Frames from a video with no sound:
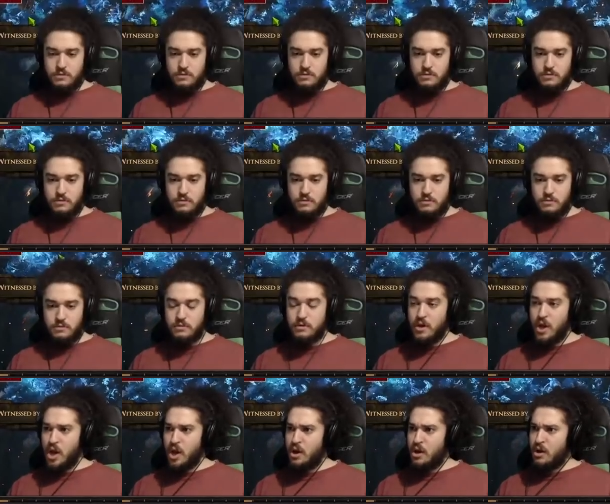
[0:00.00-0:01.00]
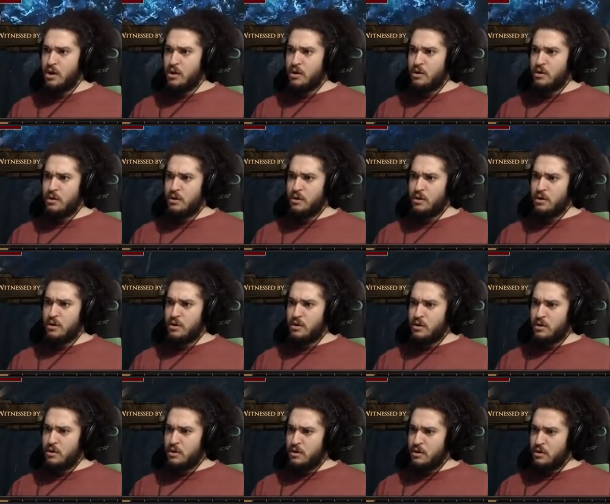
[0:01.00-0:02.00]

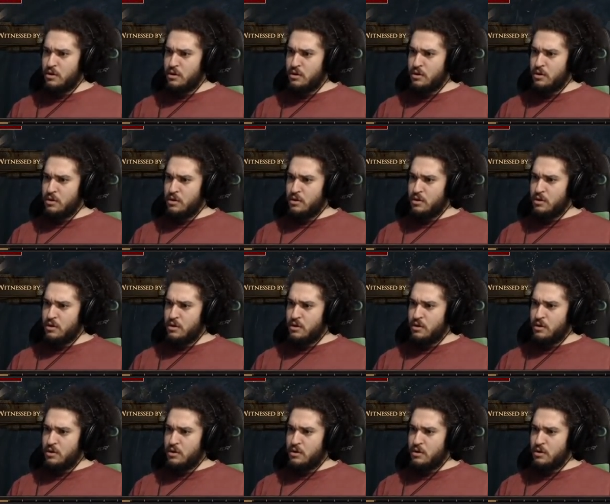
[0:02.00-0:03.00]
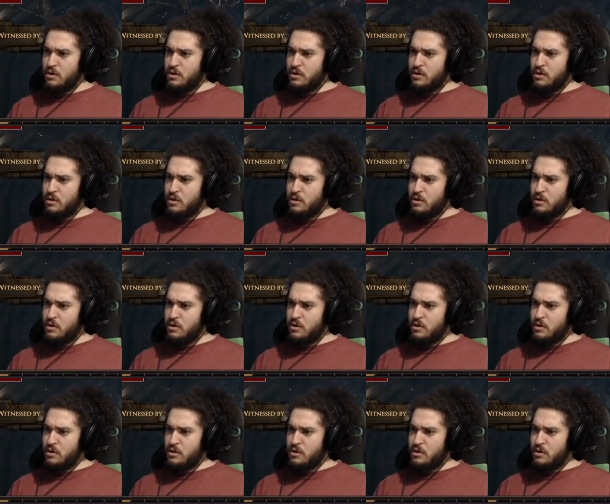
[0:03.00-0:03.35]
(no one is talking)